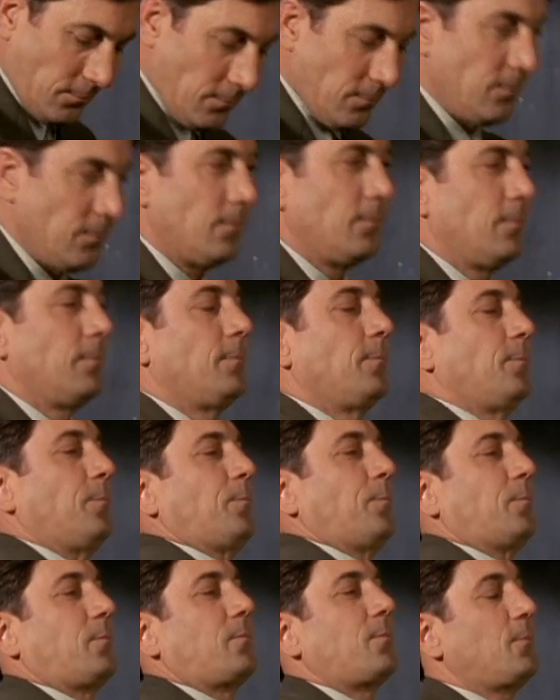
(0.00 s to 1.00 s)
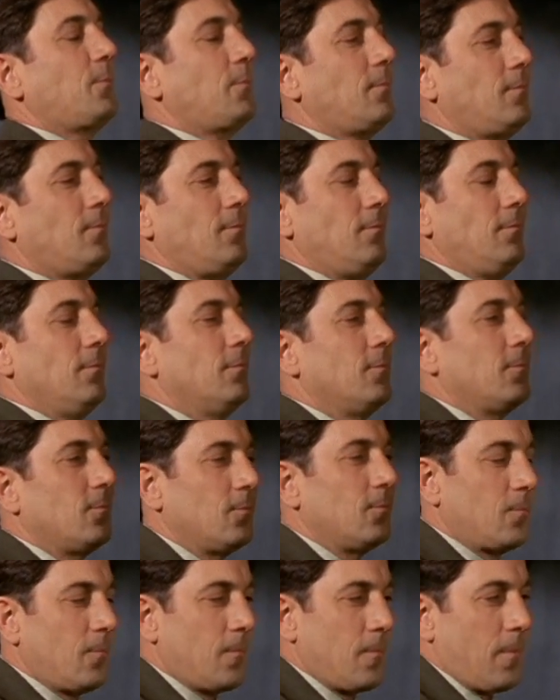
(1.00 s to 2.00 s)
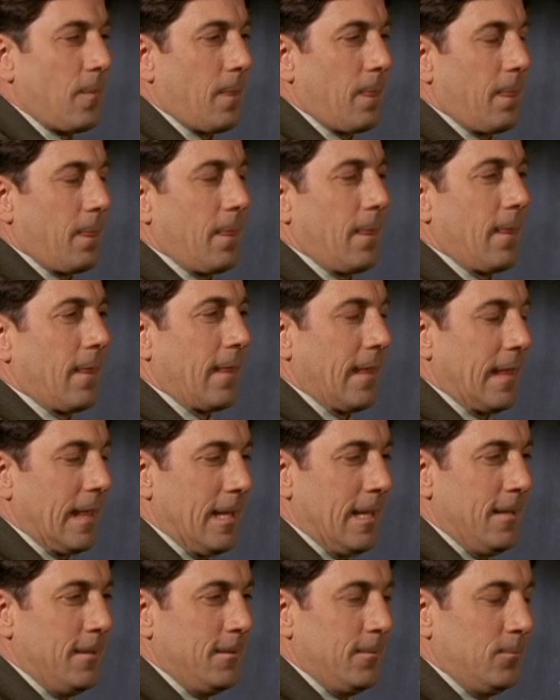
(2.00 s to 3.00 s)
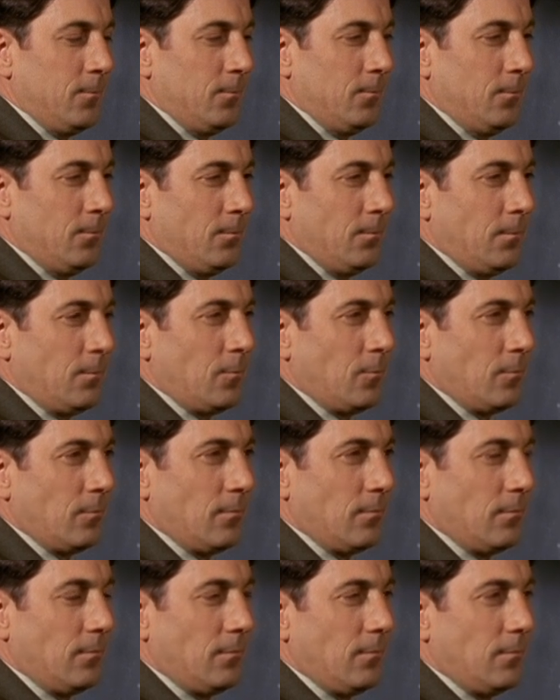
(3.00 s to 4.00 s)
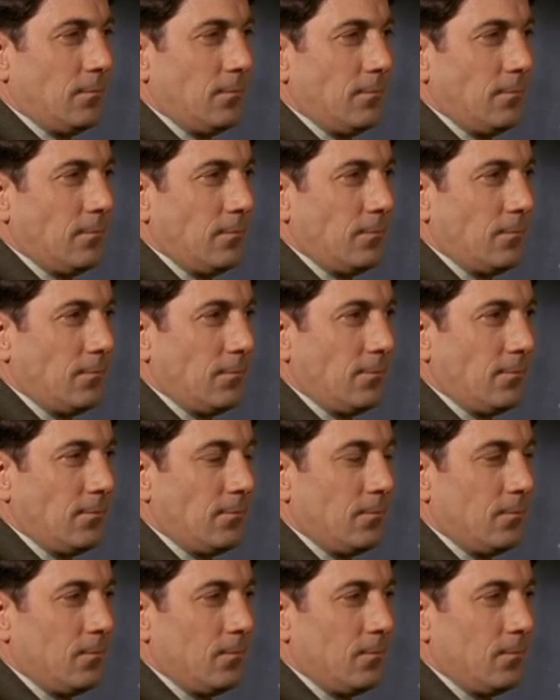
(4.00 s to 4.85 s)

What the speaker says: Nothing is said.